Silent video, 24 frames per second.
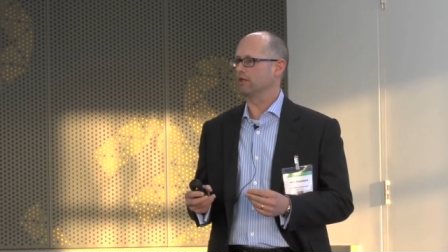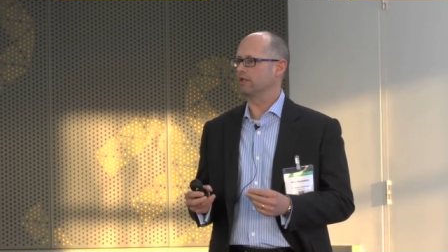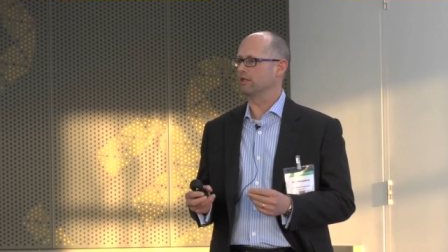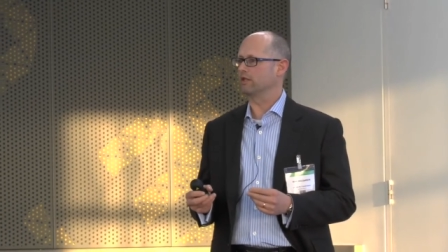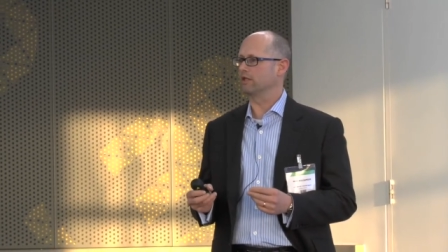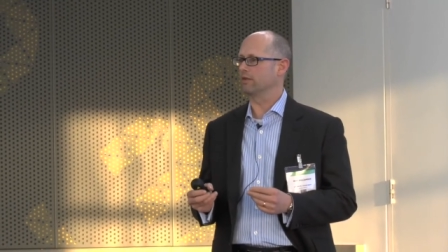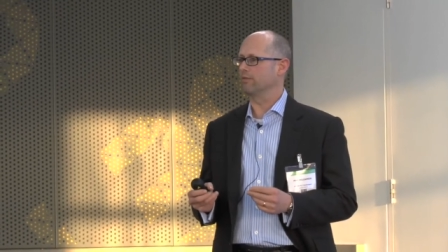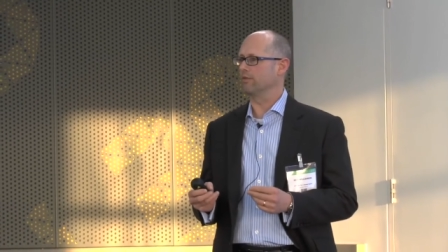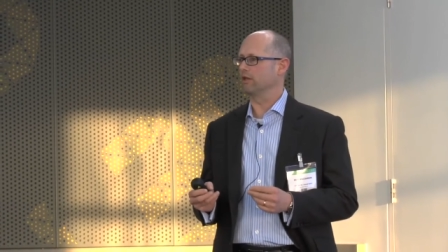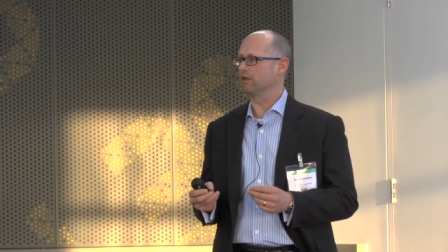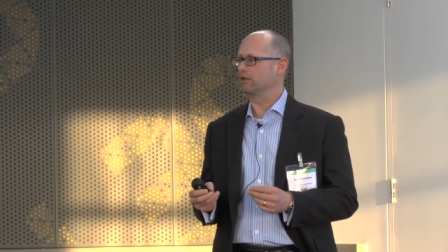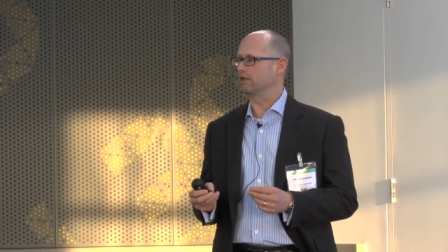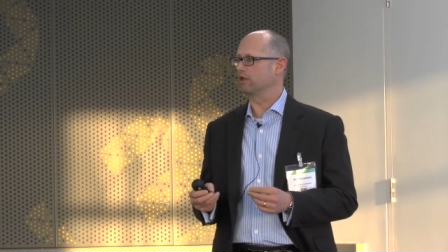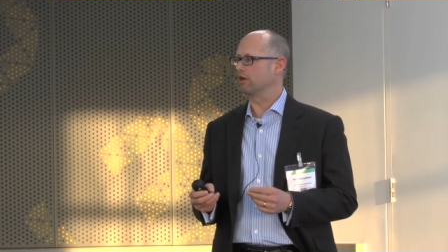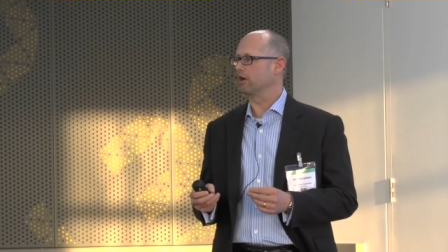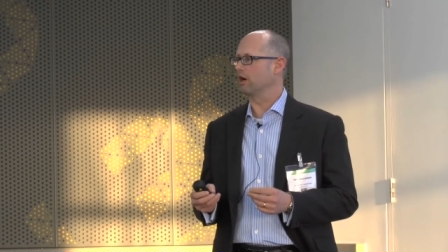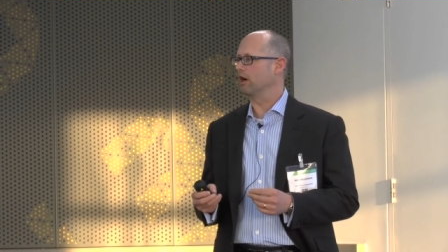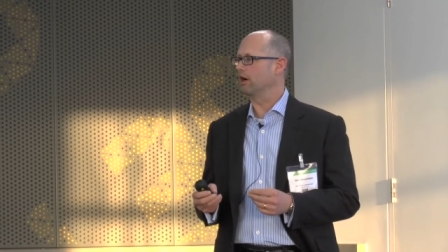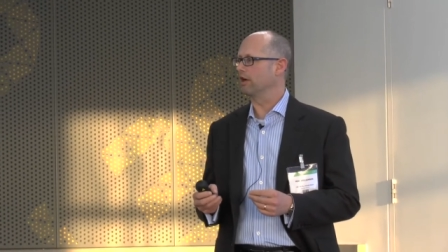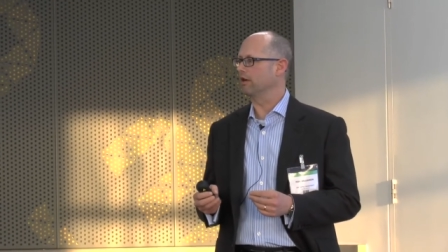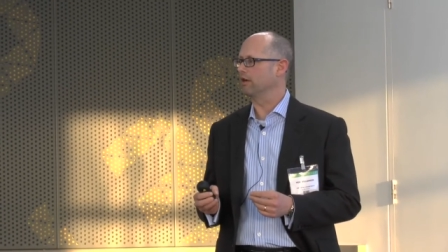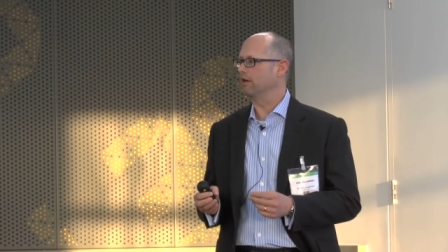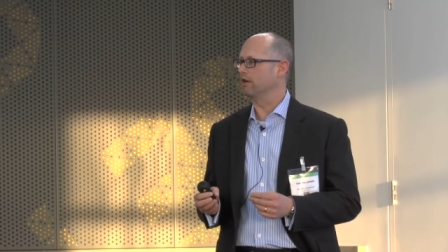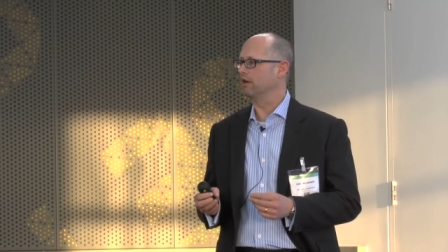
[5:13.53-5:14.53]
system that's
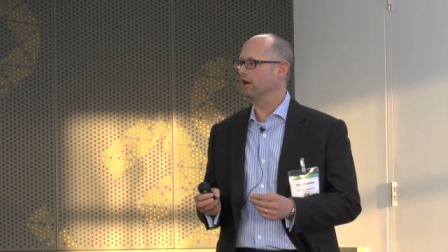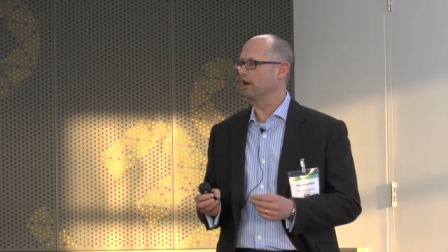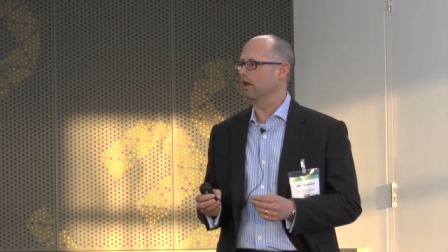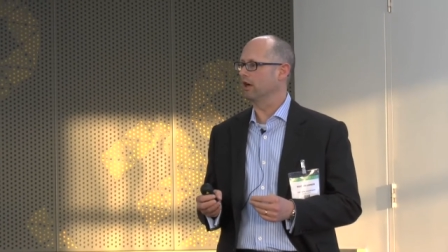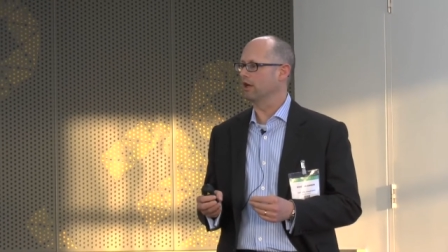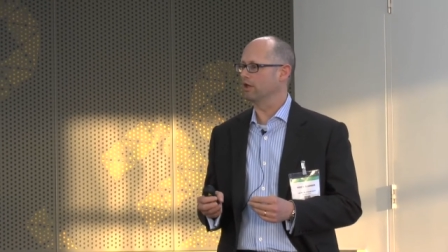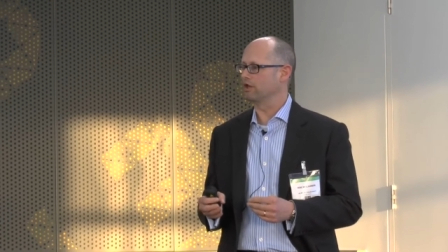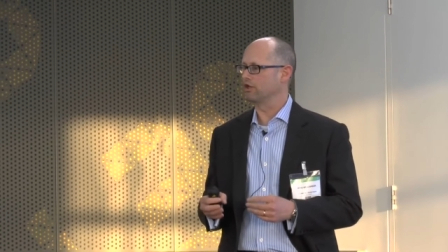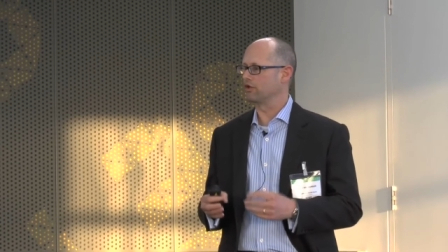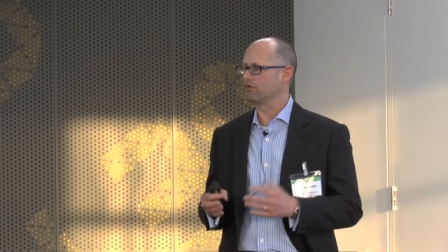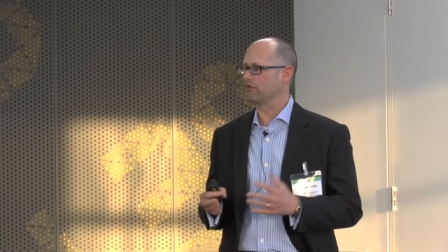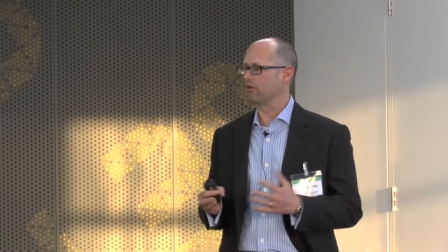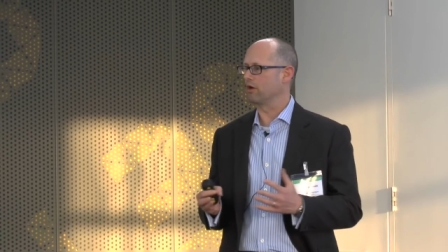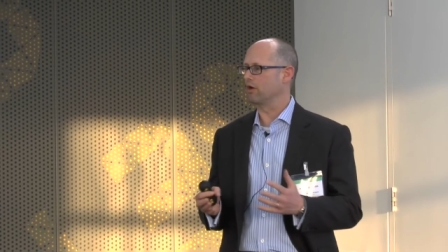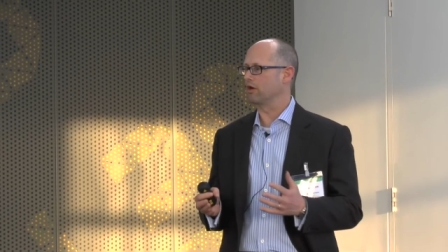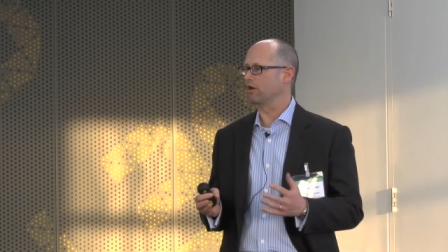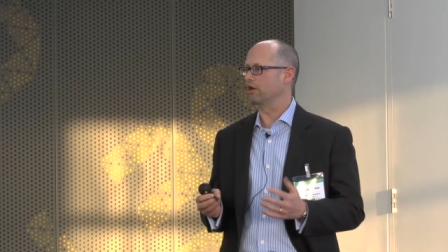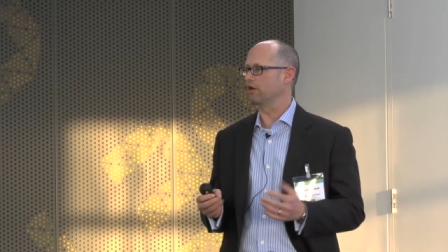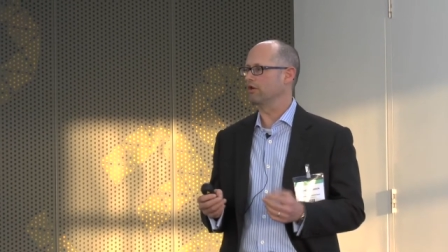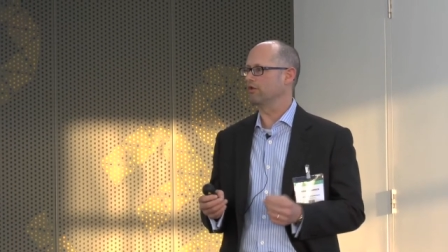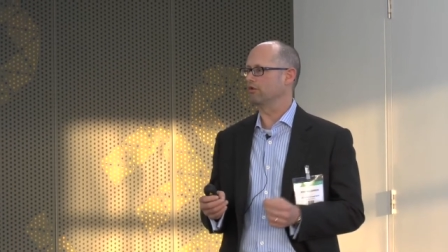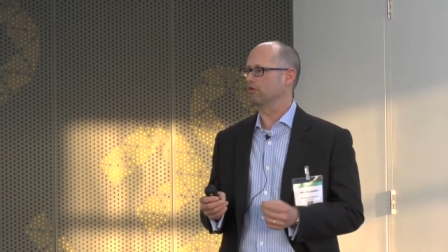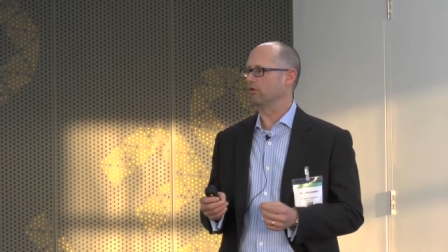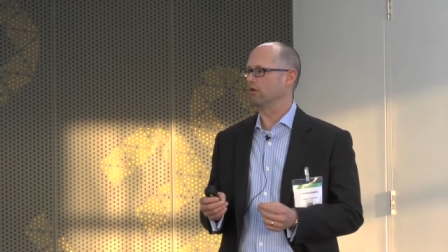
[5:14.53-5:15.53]
got strong
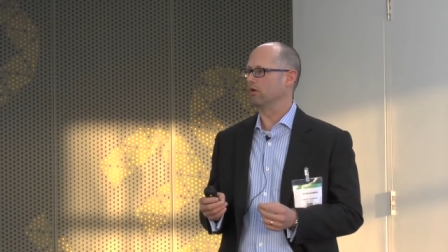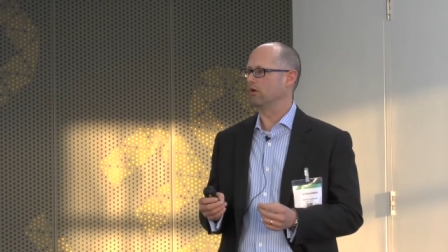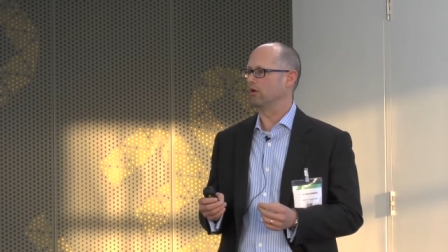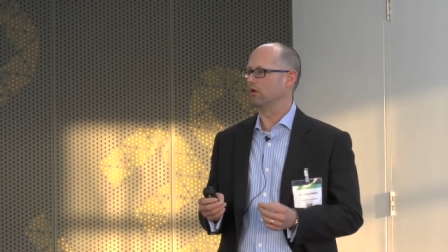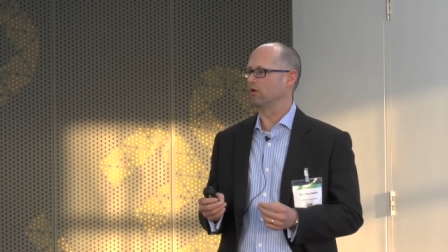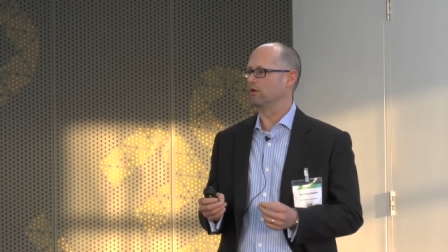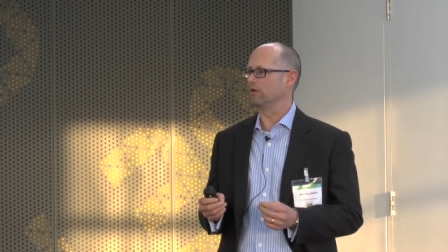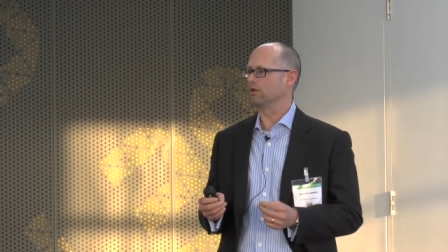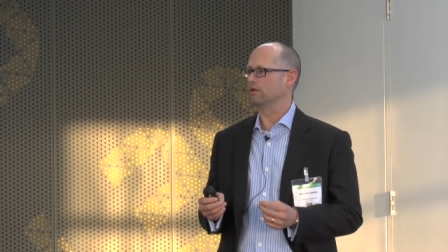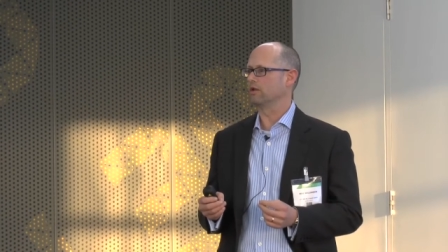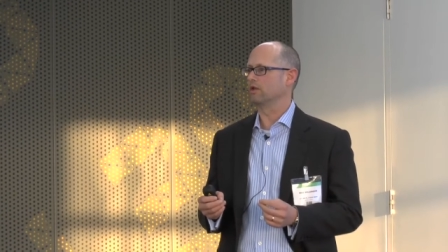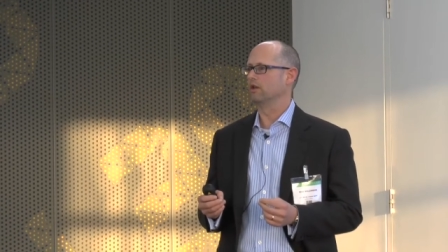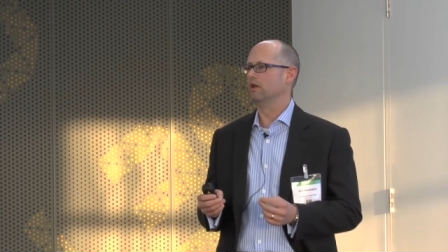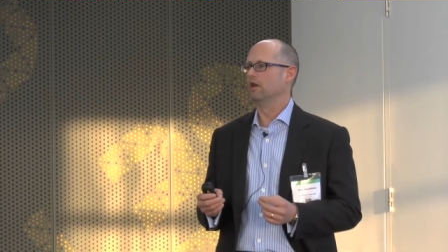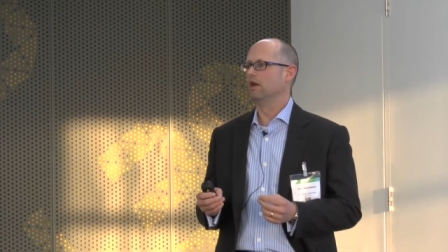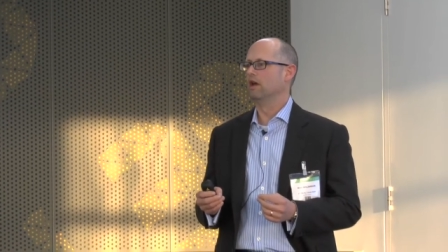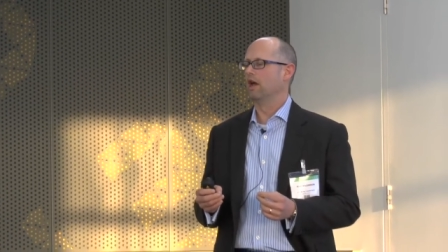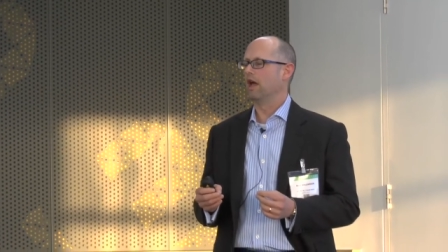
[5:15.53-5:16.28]
controls,